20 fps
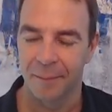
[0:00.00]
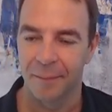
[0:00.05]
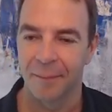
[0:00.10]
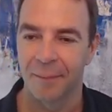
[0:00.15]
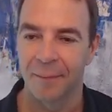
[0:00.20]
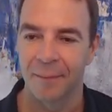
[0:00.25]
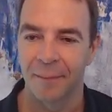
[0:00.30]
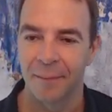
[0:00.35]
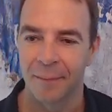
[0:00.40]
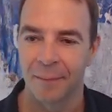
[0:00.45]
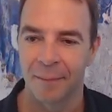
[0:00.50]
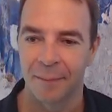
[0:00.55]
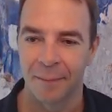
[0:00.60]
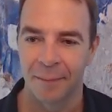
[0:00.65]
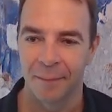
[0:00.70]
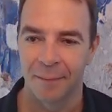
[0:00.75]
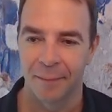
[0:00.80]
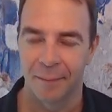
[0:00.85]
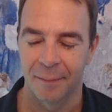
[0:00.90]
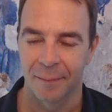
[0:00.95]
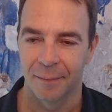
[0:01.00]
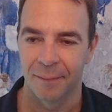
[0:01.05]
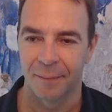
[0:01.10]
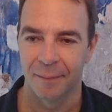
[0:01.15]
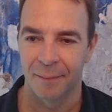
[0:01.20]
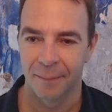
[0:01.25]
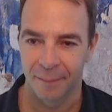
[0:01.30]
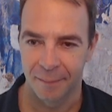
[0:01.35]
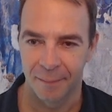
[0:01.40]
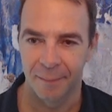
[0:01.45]

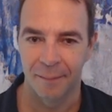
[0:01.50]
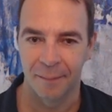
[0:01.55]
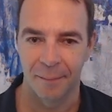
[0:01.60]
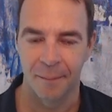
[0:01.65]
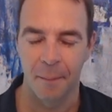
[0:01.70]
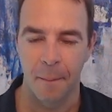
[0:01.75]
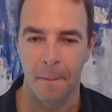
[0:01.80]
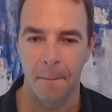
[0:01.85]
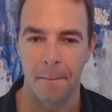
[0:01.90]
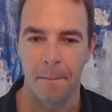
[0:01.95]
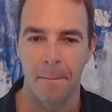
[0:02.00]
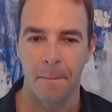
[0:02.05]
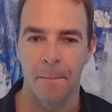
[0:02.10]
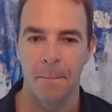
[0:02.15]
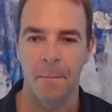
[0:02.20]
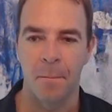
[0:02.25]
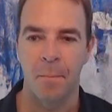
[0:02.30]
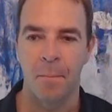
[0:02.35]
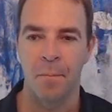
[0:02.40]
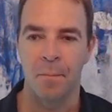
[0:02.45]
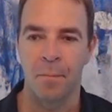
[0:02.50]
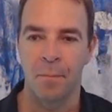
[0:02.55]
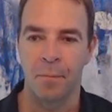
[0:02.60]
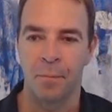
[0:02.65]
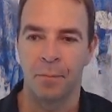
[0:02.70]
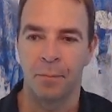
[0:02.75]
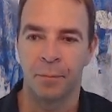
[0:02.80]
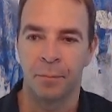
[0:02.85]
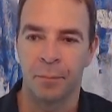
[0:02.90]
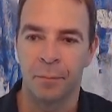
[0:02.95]

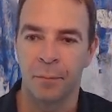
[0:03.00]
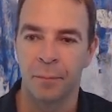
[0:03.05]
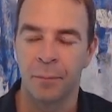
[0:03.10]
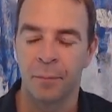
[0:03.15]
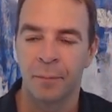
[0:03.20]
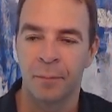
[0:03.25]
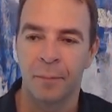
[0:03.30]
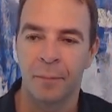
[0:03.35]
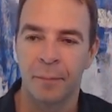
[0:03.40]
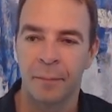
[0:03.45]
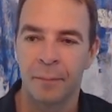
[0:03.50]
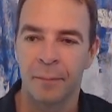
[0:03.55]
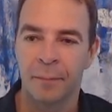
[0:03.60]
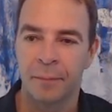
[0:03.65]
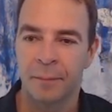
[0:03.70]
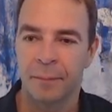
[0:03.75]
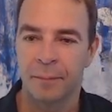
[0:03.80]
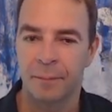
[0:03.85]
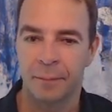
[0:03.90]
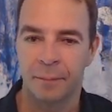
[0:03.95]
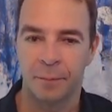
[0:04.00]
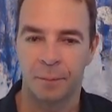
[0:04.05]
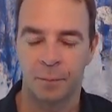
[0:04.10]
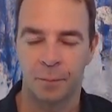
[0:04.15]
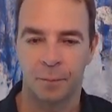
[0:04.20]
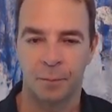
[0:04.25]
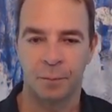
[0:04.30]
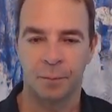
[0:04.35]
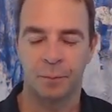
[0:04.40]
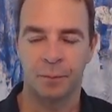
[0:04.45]

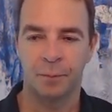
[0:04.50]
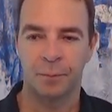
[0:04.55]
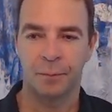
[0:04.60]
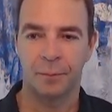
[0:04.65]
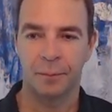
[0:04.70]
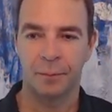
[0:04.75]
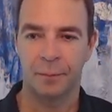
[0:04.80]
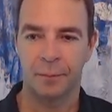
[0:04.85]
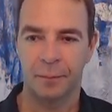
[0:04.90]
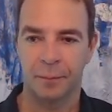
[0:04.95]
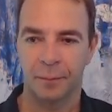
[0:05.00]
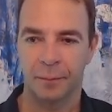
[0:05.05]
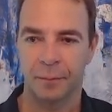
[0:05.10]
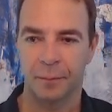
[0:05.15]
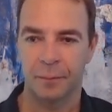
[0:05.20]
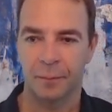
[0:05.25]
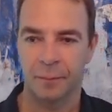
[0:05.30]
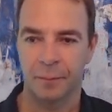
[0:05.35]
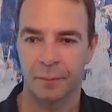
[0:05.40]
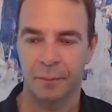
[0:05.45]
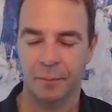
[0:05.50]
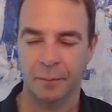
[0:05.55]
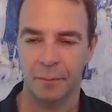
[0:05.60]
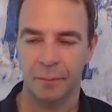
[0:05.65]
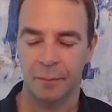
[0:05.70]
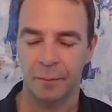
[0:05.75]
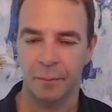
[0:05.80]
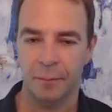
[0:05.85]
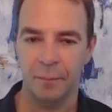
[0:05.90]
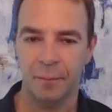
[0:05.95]

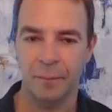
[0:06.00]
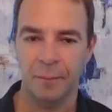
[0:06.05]
[no speech]